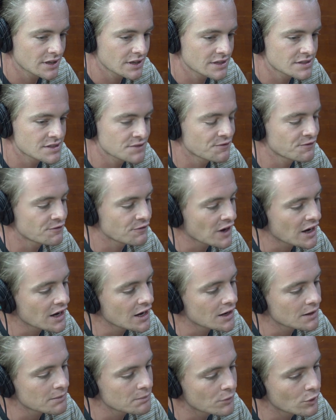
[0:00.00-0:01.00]
it's
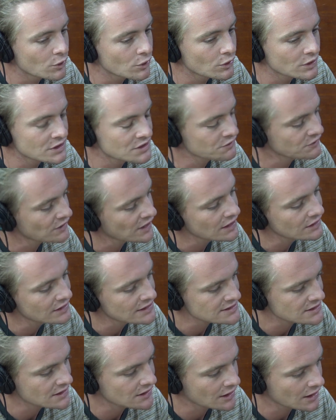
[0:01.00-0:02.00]
far
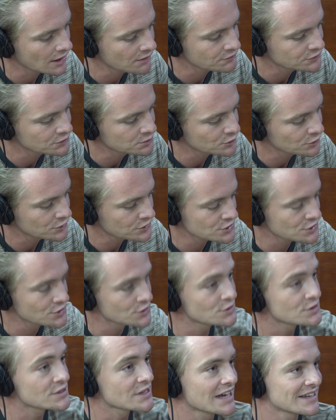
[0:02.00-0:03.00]
less uncomfortable to
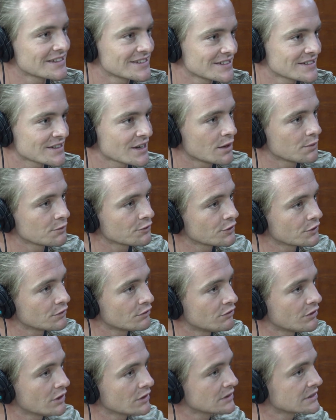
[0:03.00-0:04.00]
choose that discomfort
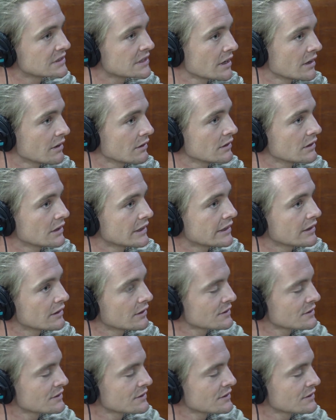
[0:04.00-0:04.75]
voluntarily.